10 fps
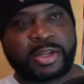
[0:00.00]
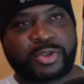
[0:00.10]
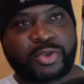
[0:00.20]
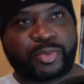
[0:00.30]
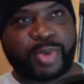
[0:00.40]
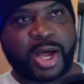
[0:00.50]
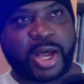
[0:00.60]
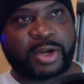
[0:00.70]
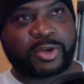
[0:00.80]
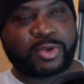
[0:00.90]

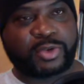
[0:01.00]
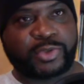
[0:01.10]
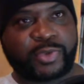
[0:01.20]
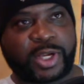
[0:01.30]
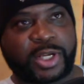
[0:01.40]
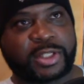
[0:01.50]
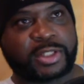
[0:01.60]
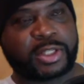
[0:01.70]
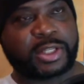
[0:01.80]
Tupac, Ghostface,